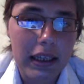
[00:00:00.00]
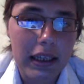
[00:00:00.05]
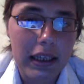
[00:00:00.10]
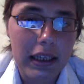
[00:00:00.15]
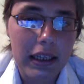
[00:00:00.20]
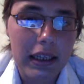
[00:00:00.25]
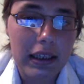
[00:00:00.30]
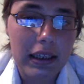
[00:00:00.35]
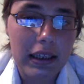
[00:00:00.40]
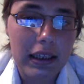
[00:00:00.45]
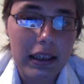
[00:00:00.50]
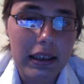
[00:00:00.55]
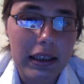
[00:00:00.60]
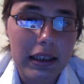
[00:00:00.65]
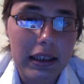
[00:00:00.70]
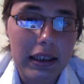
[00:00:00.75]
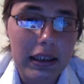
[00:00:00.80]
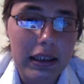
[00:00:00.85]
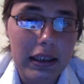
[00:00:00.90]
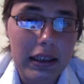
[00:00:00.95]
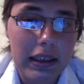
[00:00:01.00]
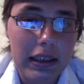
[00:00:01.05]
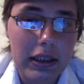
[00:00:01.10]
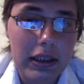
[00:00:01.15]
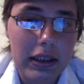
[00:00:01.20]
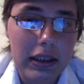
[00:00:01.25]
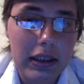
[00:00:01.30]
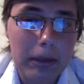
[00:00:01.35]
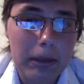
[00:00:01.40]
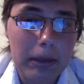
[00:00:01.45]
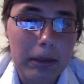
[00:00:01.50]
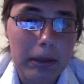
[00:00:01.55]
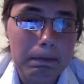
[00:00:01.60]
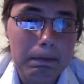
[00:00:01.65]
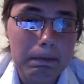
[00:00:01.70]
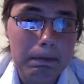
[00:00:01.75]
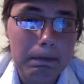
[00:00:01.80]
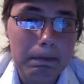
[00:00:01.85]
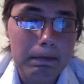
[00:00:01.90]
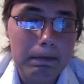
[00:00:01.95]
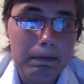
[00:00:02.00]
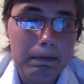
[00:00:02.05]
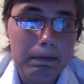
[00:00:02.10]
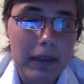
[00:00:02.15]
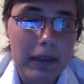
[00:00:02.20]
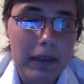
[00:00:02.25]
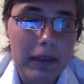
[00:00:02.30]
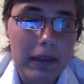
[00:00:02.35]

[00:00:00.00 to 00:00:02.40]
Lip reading: [no speech]